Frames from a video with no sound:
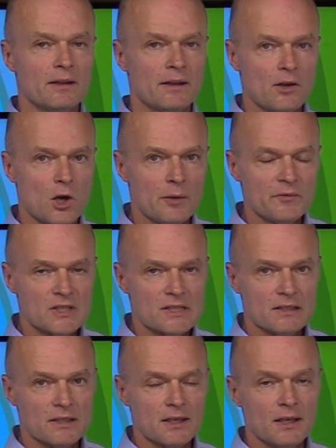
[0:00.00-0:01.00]
then
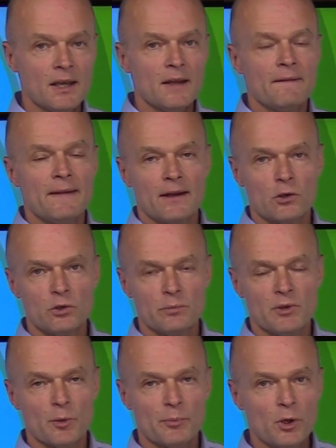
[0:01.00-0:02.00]
obviously that could
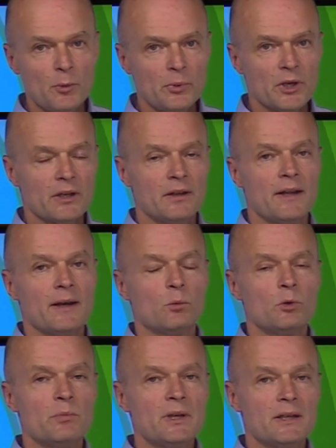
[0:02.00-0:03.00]
be appropriate, and that
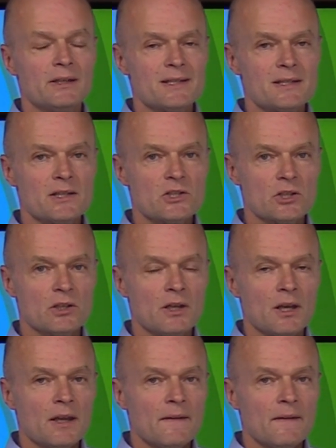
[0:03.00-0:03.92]
would be a decision